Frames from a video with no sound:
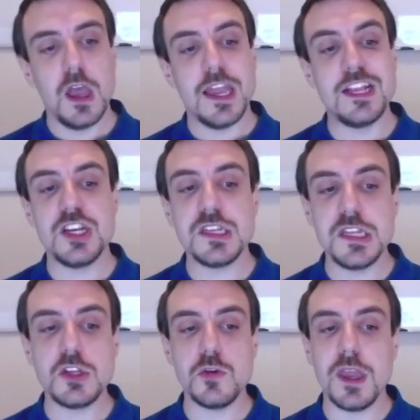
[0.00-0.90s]
It just
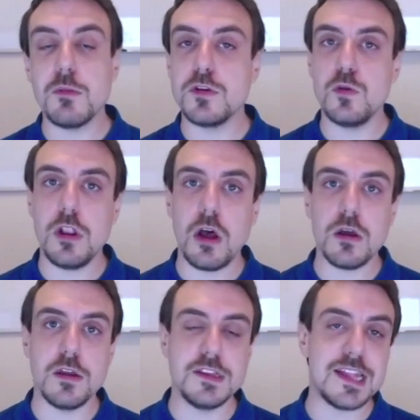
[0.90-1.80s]
needs to be able to
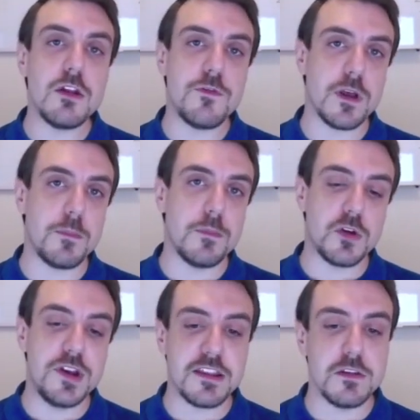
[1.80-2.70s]
log, instead of
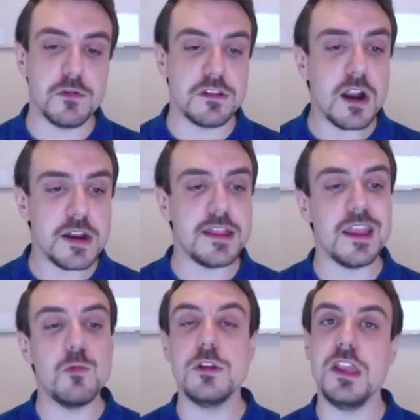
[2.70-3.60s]
connecting to the target, it
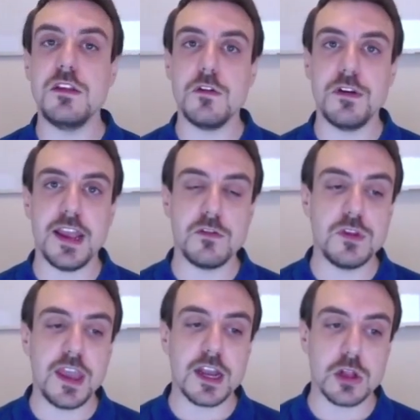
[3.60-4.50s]
will need to connect to
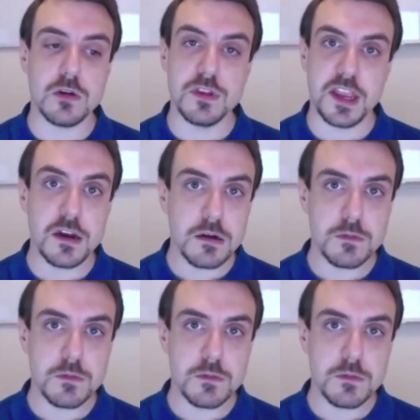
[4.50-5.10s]
the actual container,